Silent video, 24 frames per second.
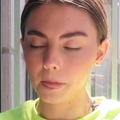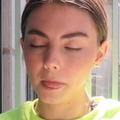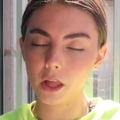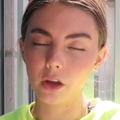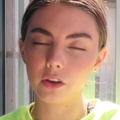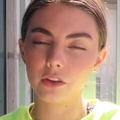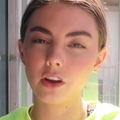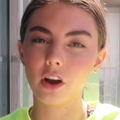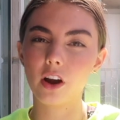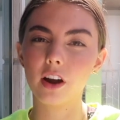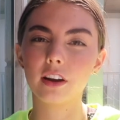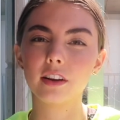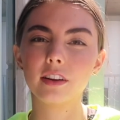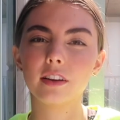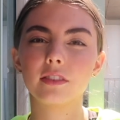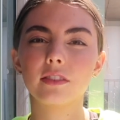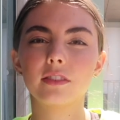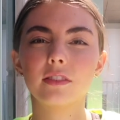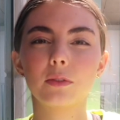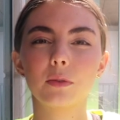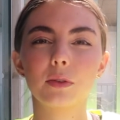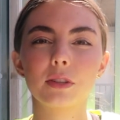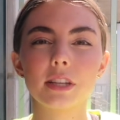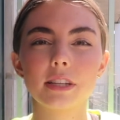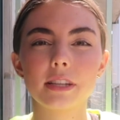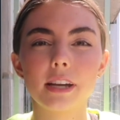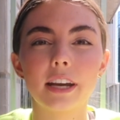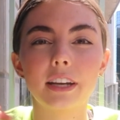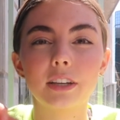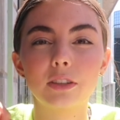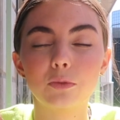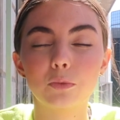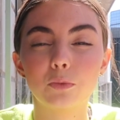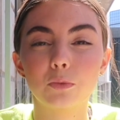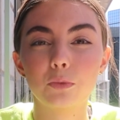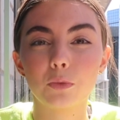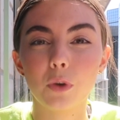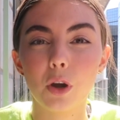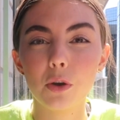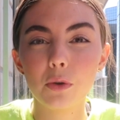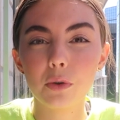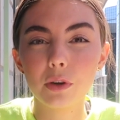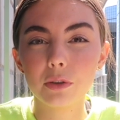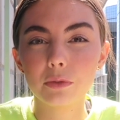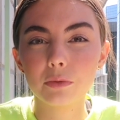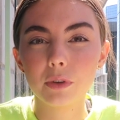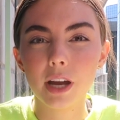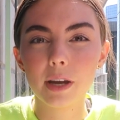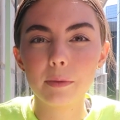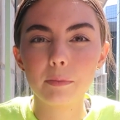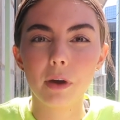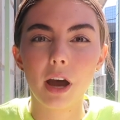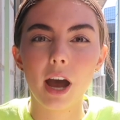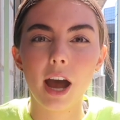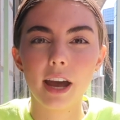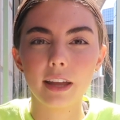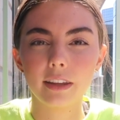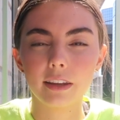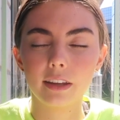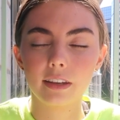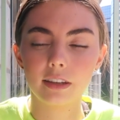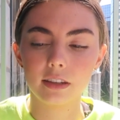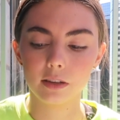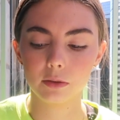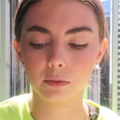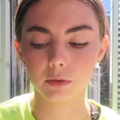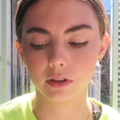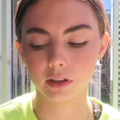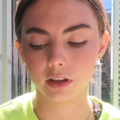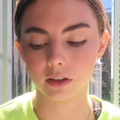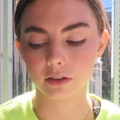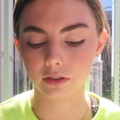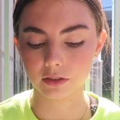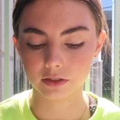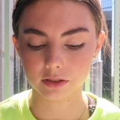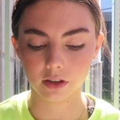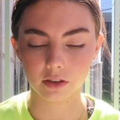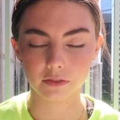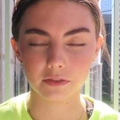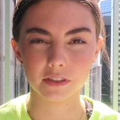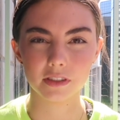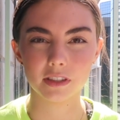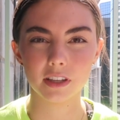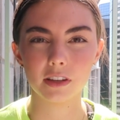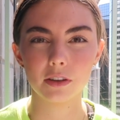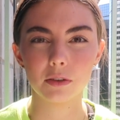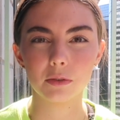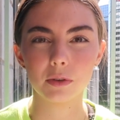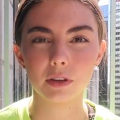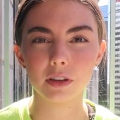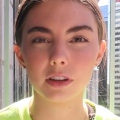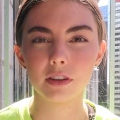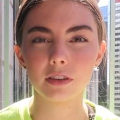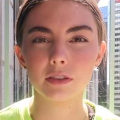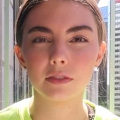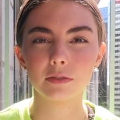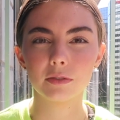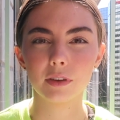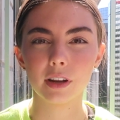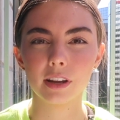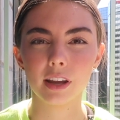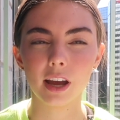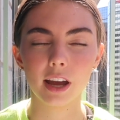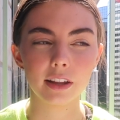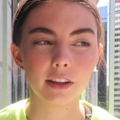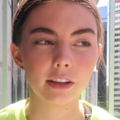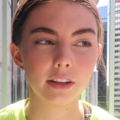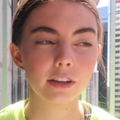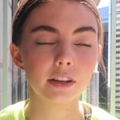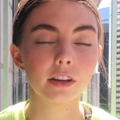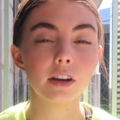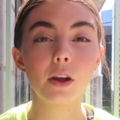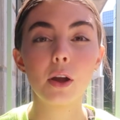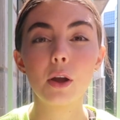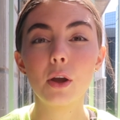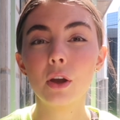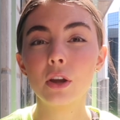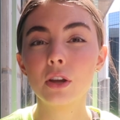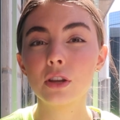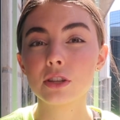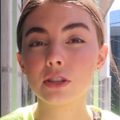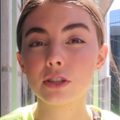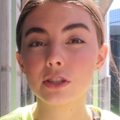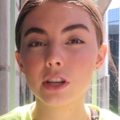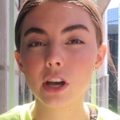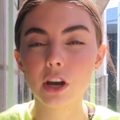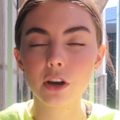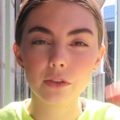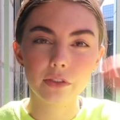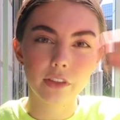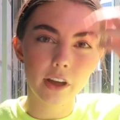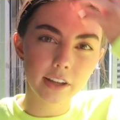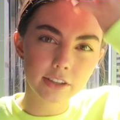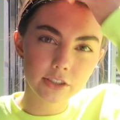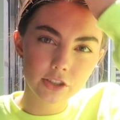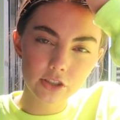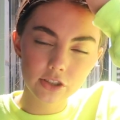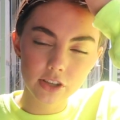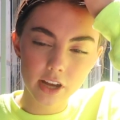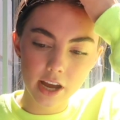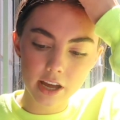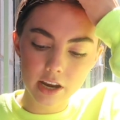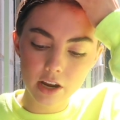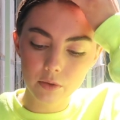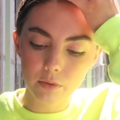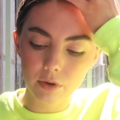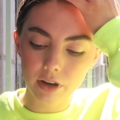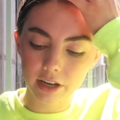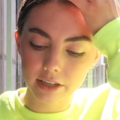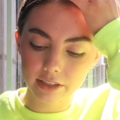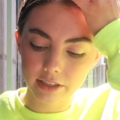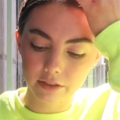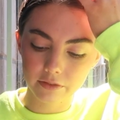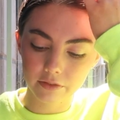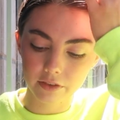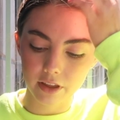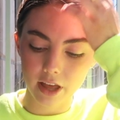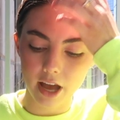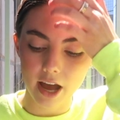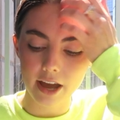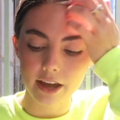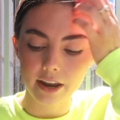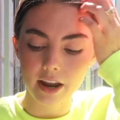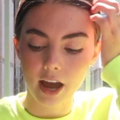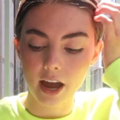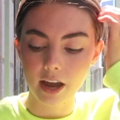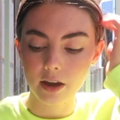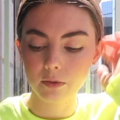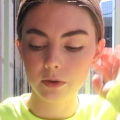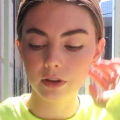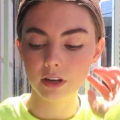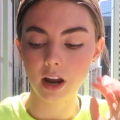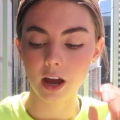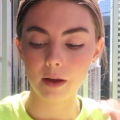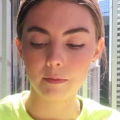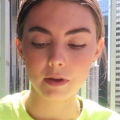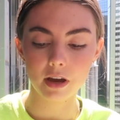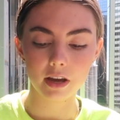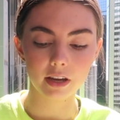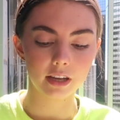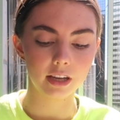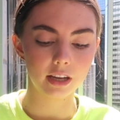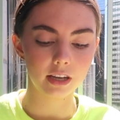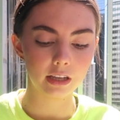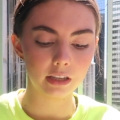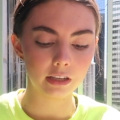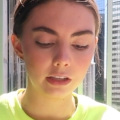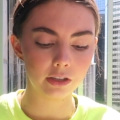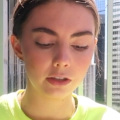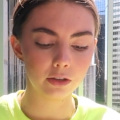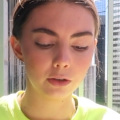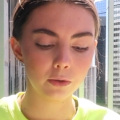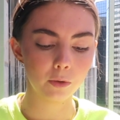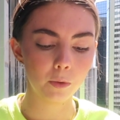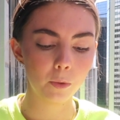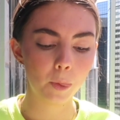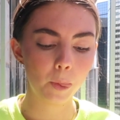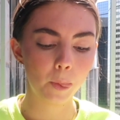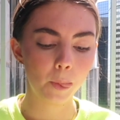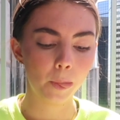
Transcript: the heart was, I wrote in red but highlighted it with yellow because obviously I don't want a red highlighter. So that's just kind of what I did for that. And I'm not kidding you,